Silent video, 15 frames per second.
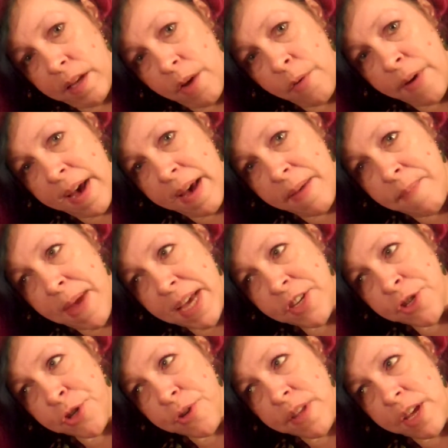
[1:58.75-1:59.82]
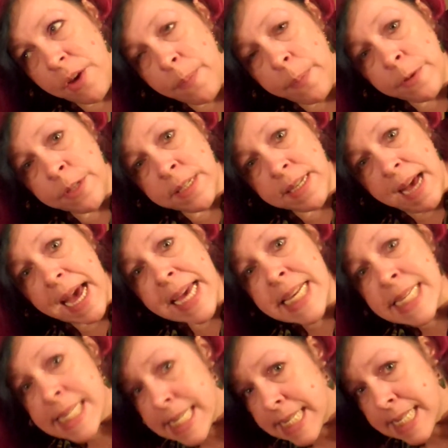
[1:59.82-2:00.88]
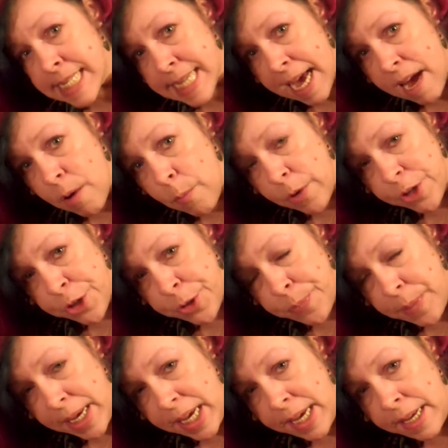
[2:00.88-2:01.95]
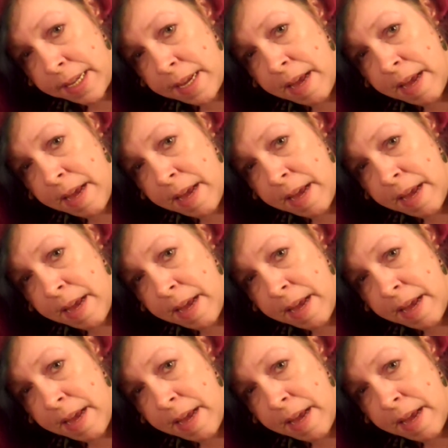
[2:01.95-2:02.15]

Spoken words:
Okay, make sure that you're precise in saying what you mean